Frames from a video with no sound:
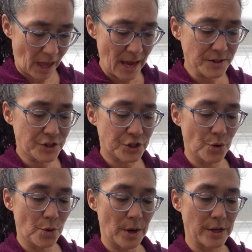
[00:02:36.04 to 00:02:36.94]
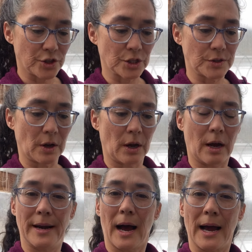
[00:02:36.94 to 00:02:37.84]
And so it's just
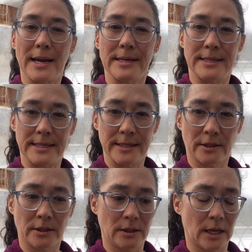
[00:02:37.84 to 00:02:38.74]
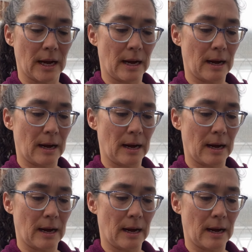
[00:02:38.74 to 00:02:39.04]
an ideal